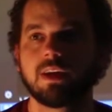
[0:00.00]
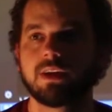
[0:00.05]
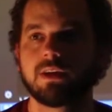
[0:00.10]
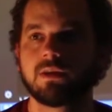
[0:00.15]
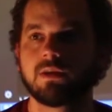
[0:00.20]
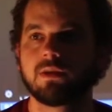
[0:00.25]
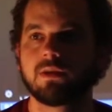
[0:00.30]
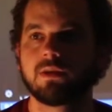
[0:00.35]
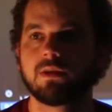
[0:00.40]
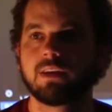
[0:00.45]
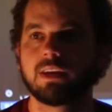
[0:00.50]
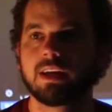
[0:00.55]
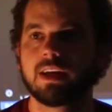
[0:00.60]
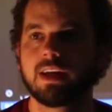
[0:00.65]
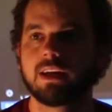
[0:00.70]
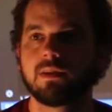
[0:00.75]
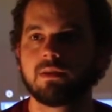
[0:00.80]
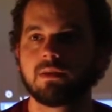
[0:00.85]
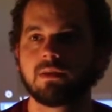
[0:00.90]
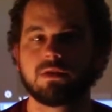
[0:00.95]
later that
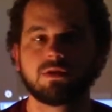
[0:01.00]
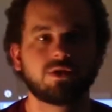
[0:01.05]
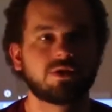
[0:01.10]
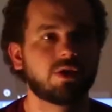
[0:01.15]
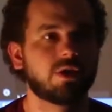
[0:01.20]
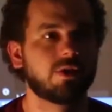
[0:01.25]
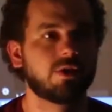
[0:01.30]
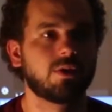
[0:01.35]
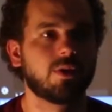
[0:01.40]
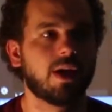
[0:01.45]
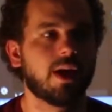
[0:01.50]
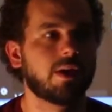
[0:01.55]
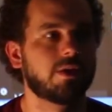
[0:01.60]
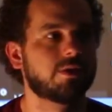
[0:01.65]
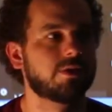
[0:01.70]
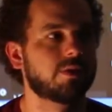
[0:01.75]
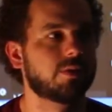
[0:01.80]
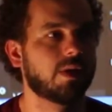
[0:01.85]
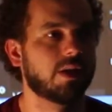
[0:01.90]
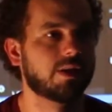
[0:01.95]
show you how to do